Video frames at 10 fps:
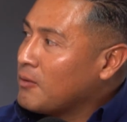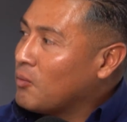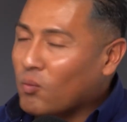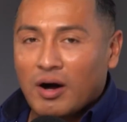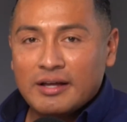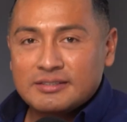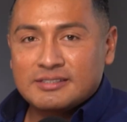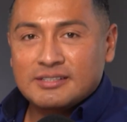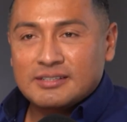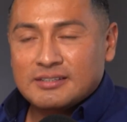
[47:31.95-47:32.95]

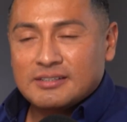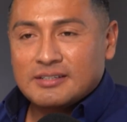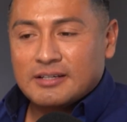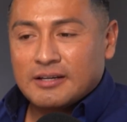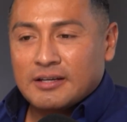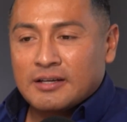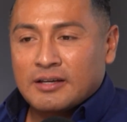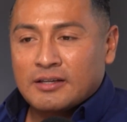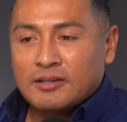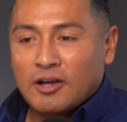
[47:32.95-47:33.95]
want,
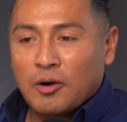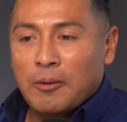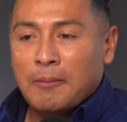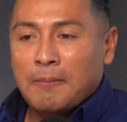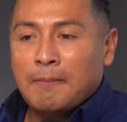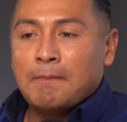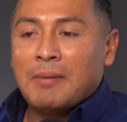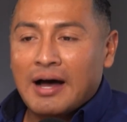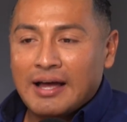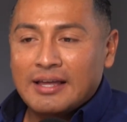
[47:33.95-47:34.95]
you know,
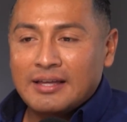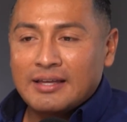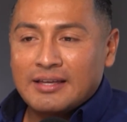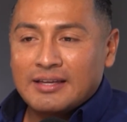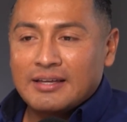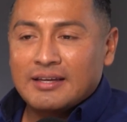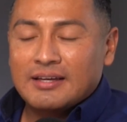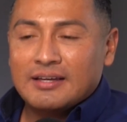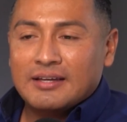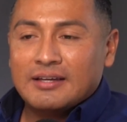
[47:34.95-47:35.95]
my
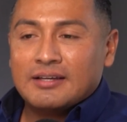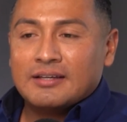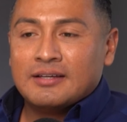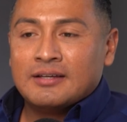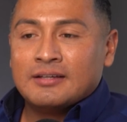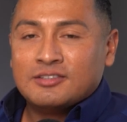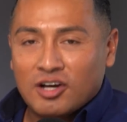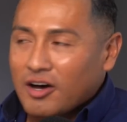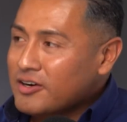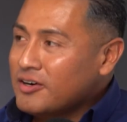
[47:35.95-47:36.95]

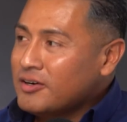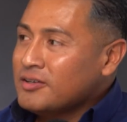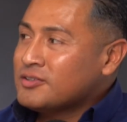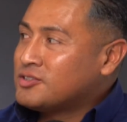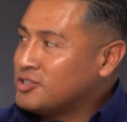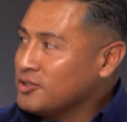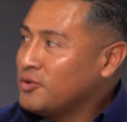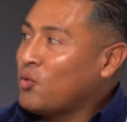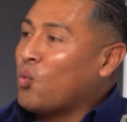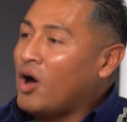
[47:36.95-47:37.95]
daughter
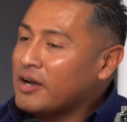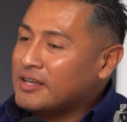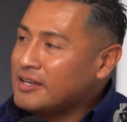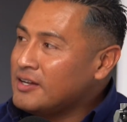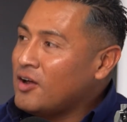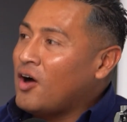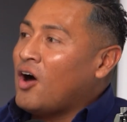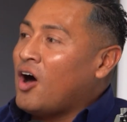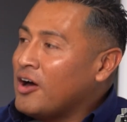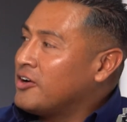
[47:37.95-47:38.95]
to walk in
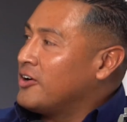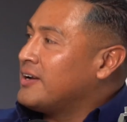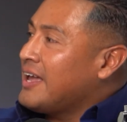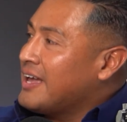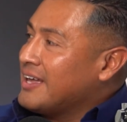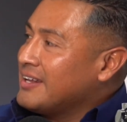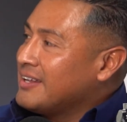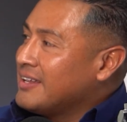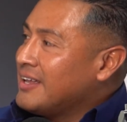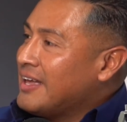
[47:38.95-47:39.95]
on her dad
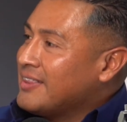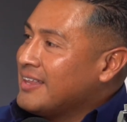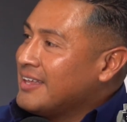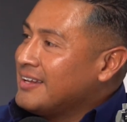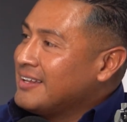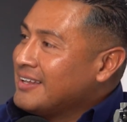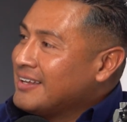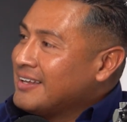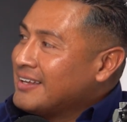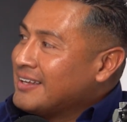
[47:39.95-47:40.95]
and then
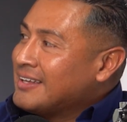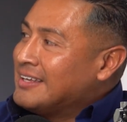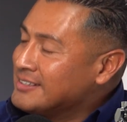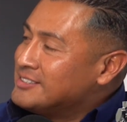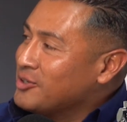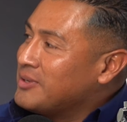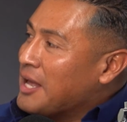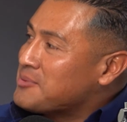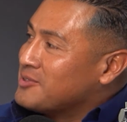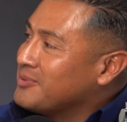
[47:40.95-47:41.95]
he's doing
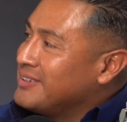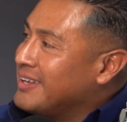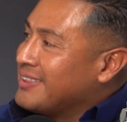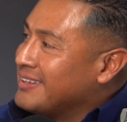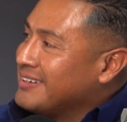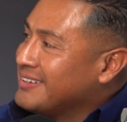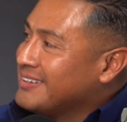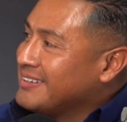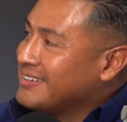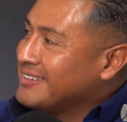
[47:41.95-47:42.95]
absolutely nothing.
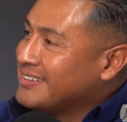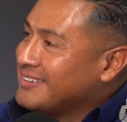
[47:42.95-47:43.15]
Mm.